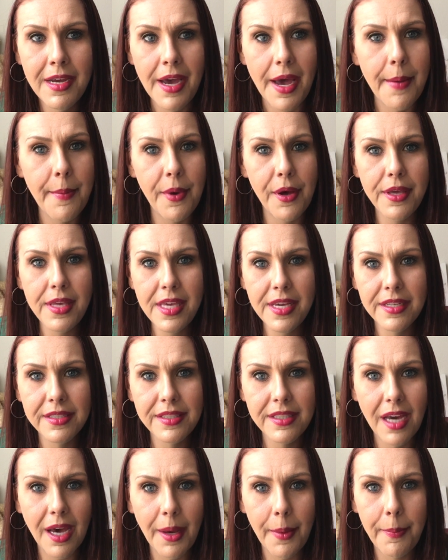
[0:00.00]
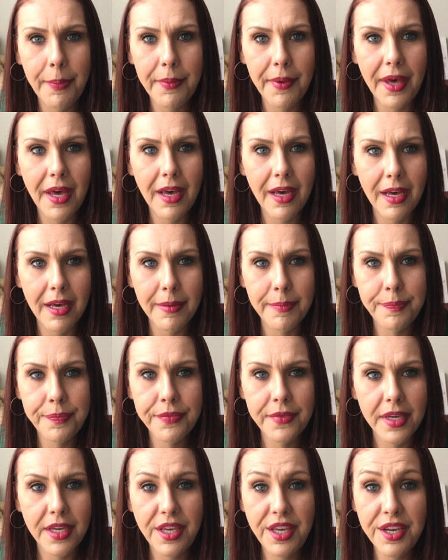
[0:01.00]
I'm all healed up. A
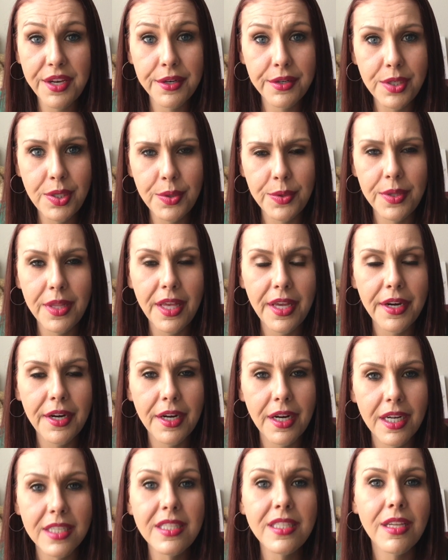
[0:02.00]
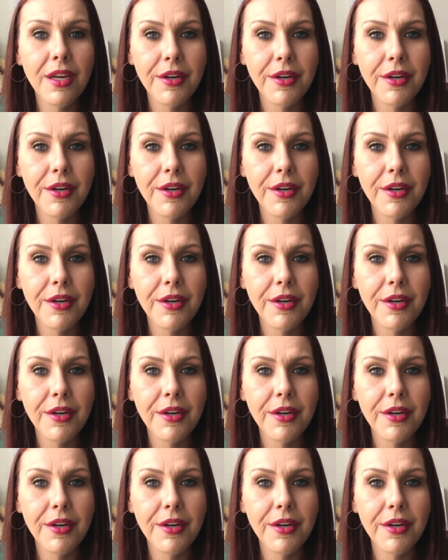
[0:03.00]
year or 2 later,